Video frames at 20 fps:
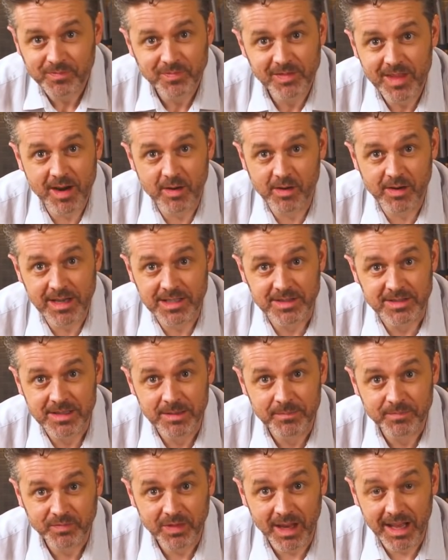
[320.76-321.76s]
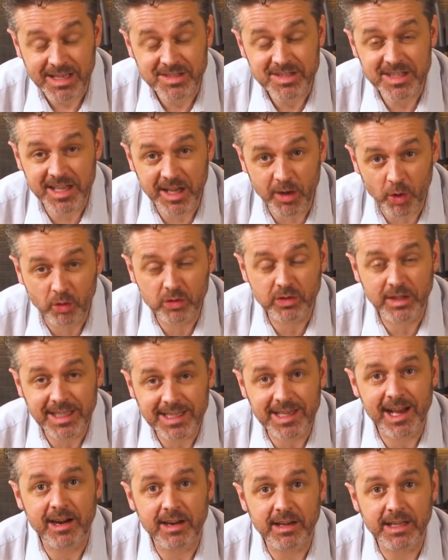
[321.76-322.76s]
There it is. It's the only
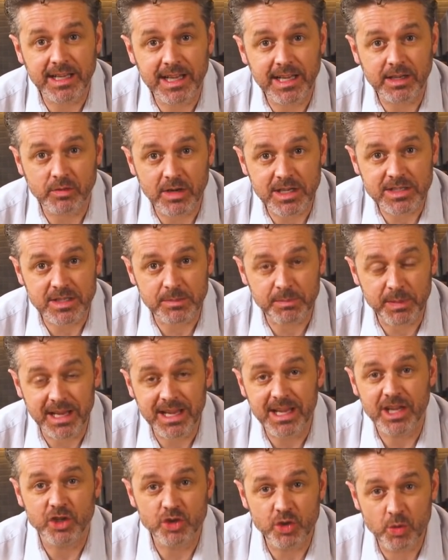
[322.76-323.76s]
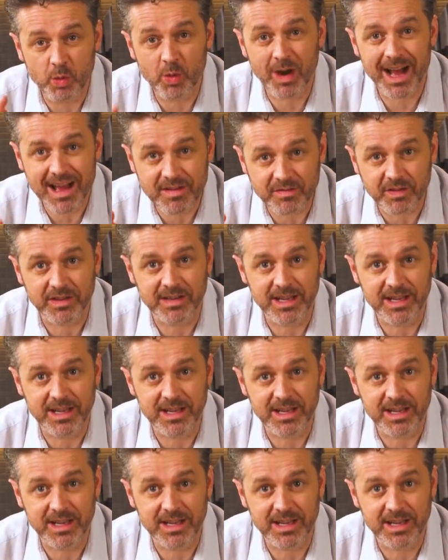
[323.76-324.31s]
carrot cake recipe you will ever